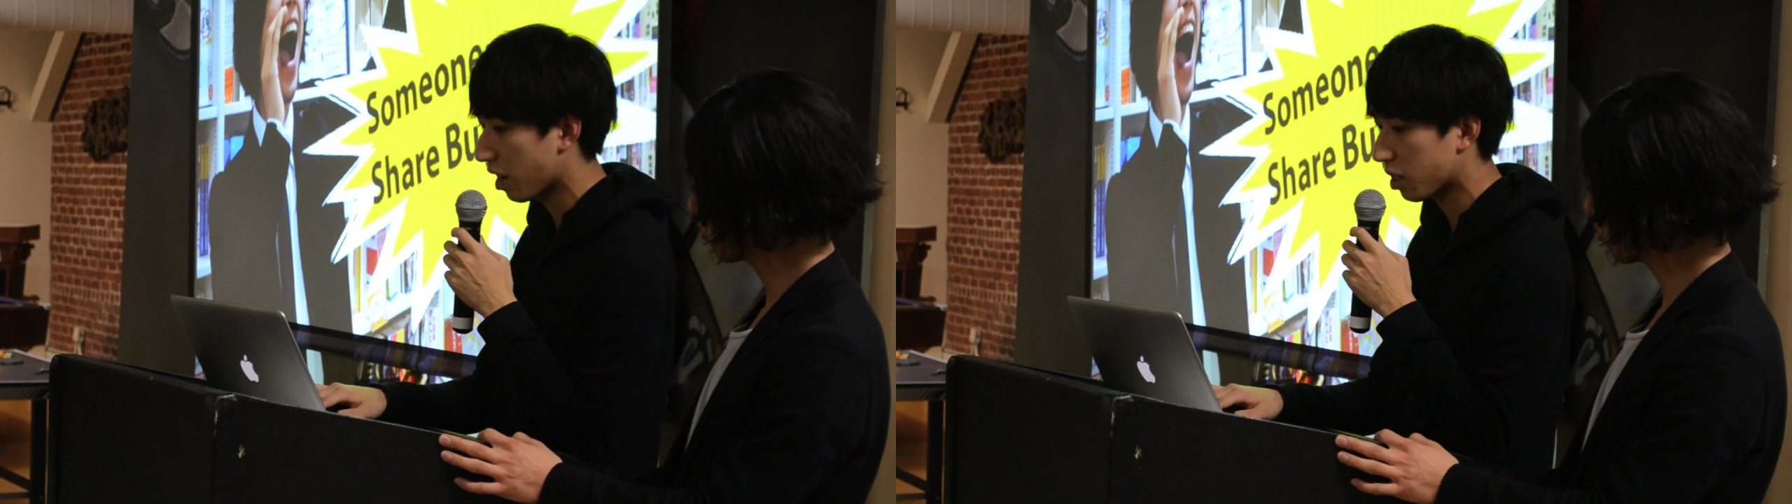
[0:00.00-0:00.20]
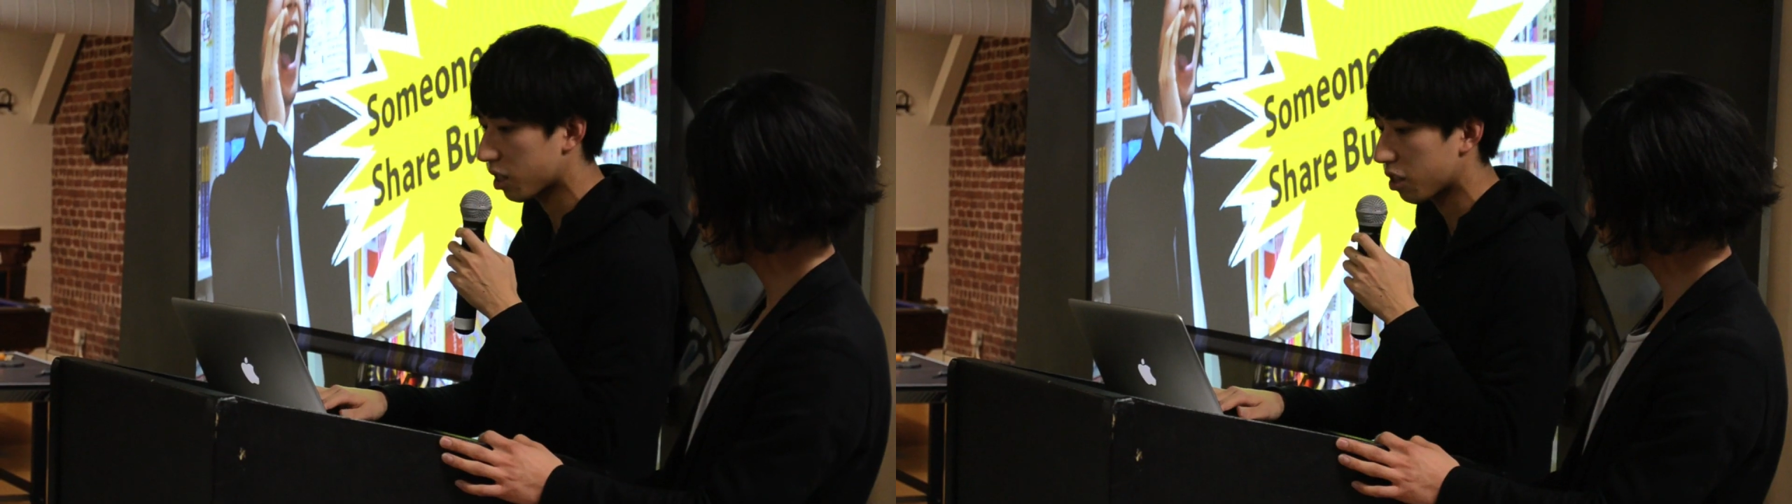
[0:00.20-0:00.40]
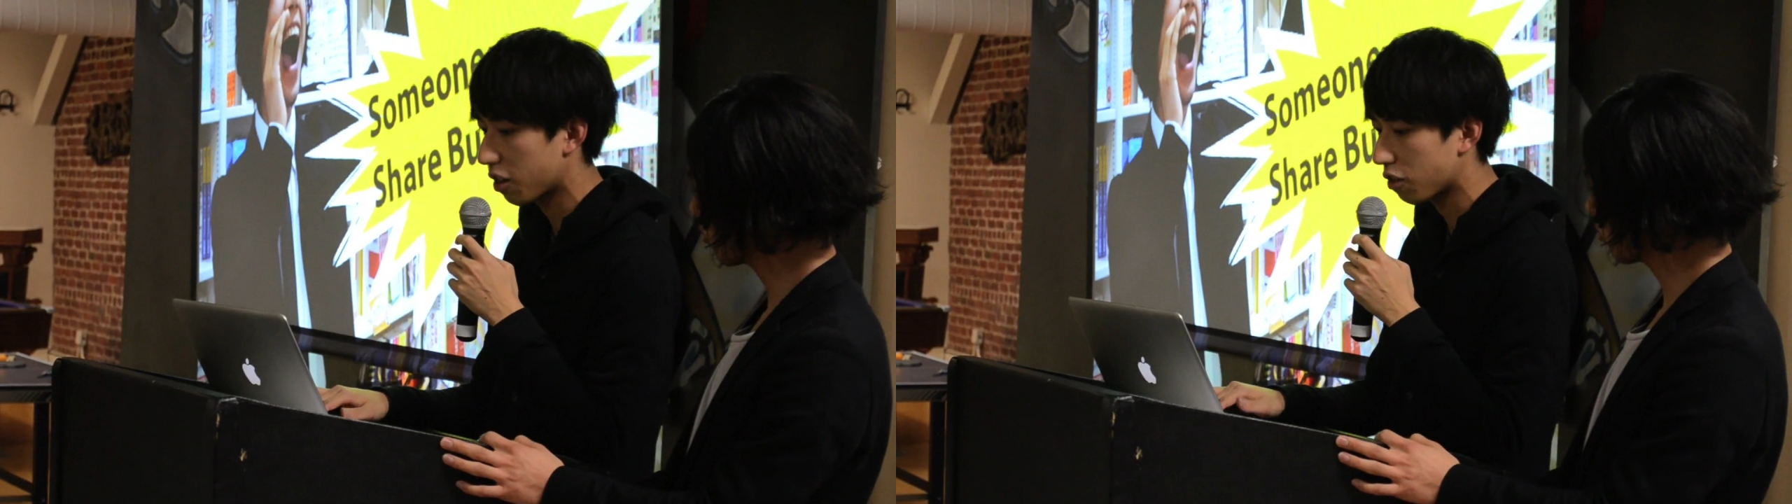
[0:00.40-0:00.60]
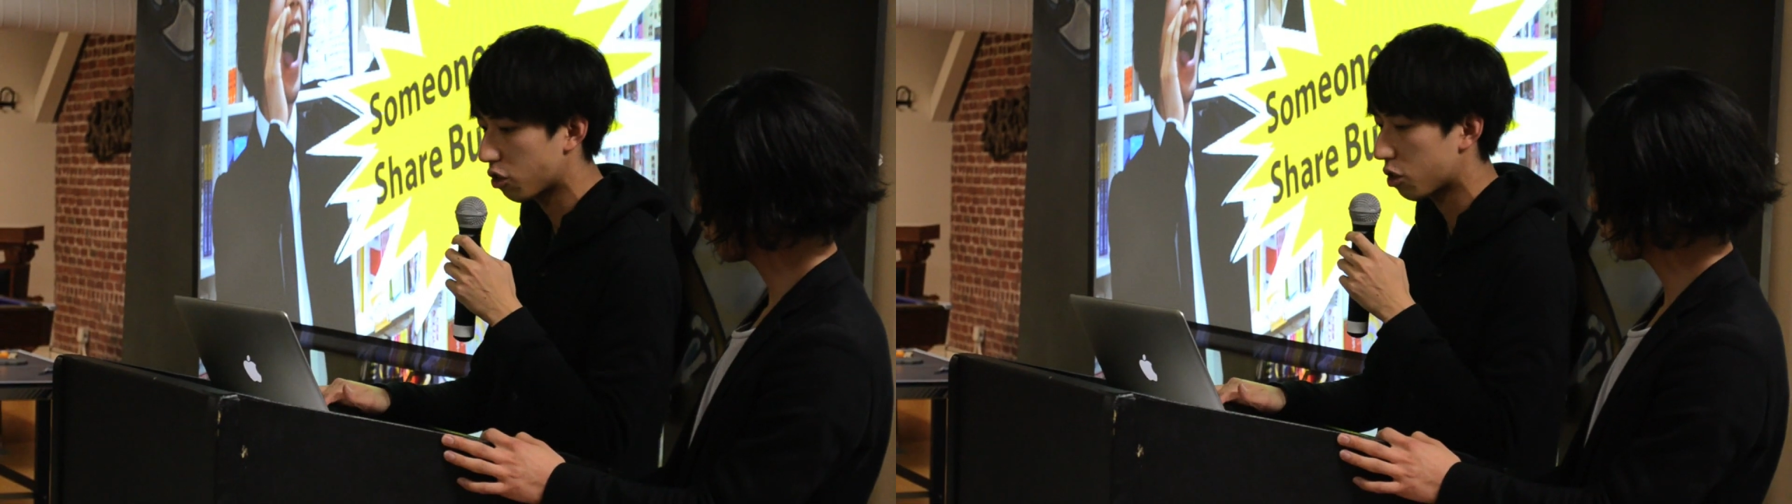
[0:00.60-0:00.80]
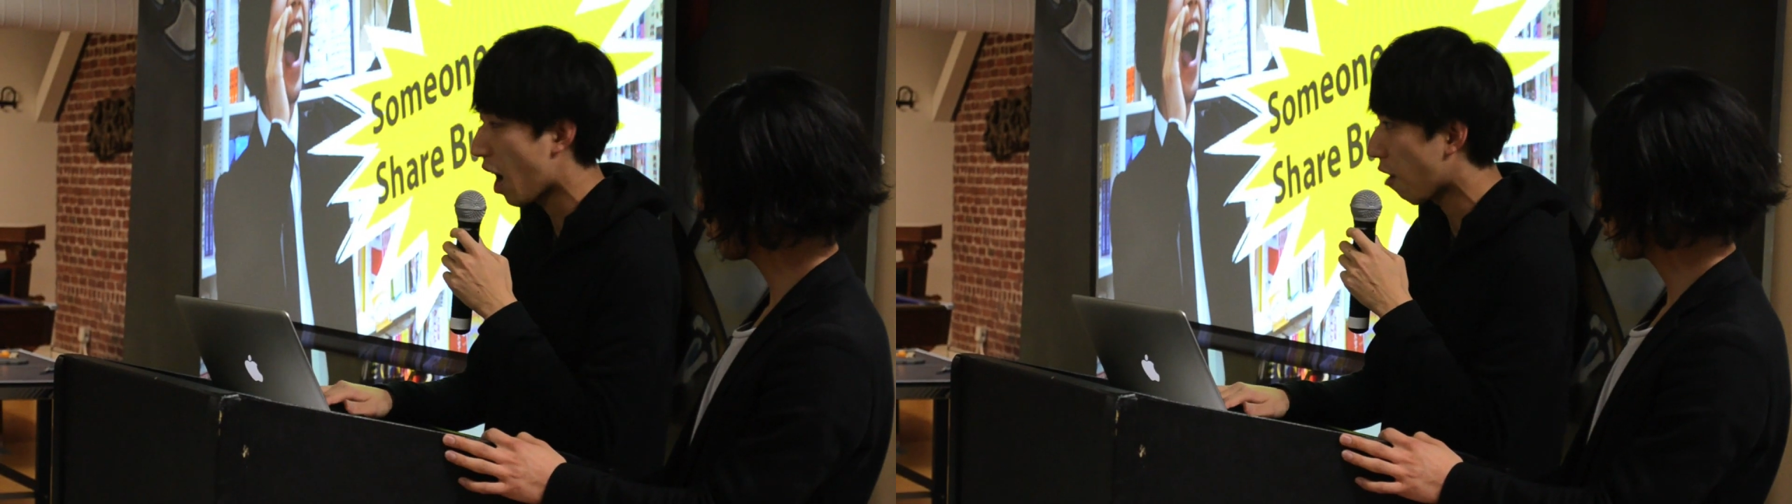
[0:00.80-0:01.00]
The six
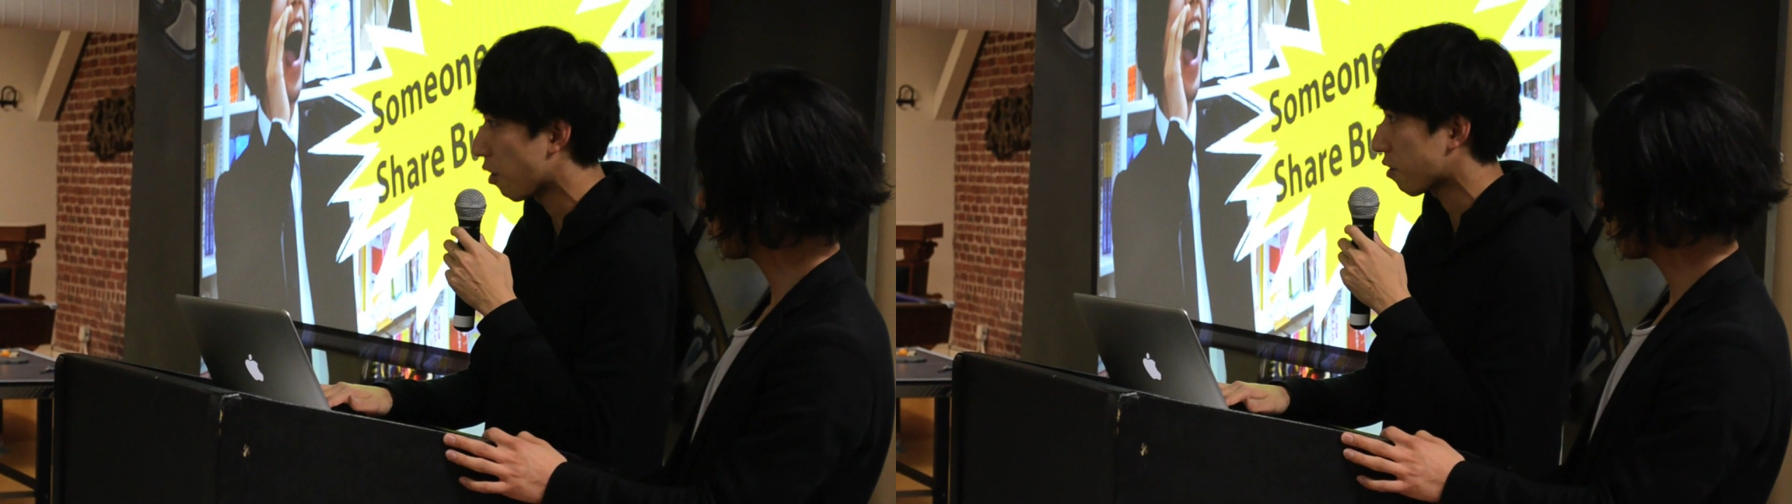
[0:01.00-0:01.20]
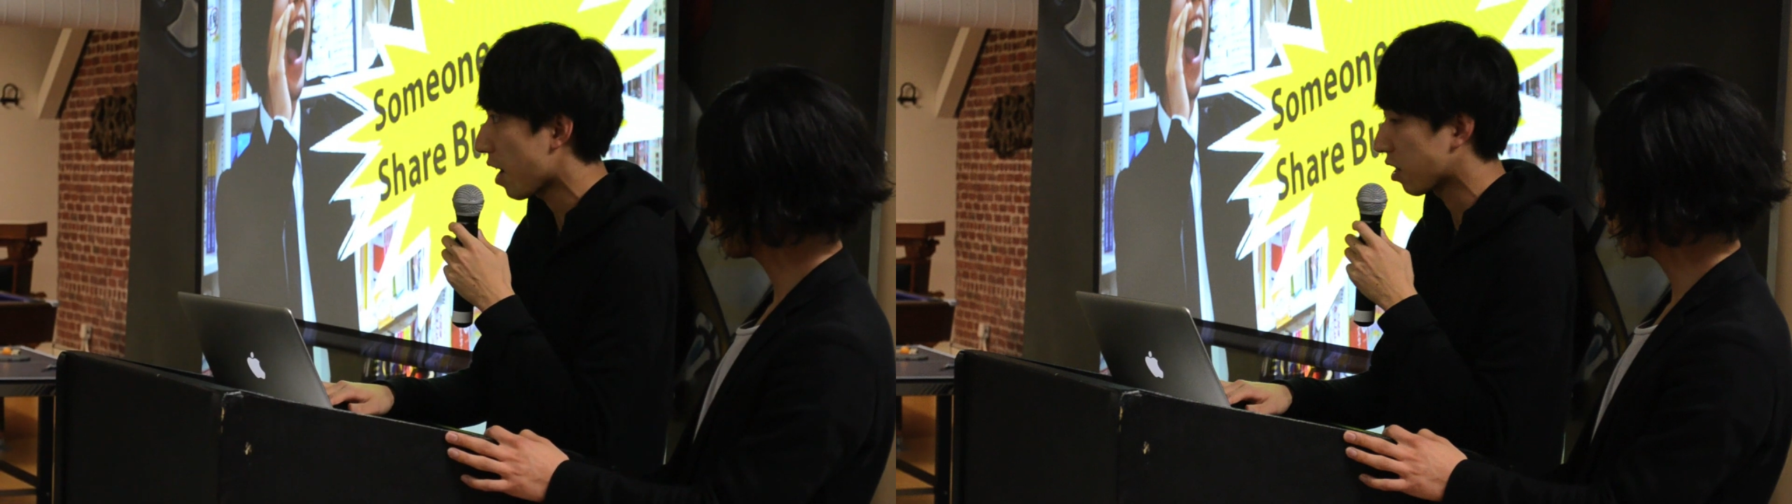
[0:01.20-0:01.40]
finalists are now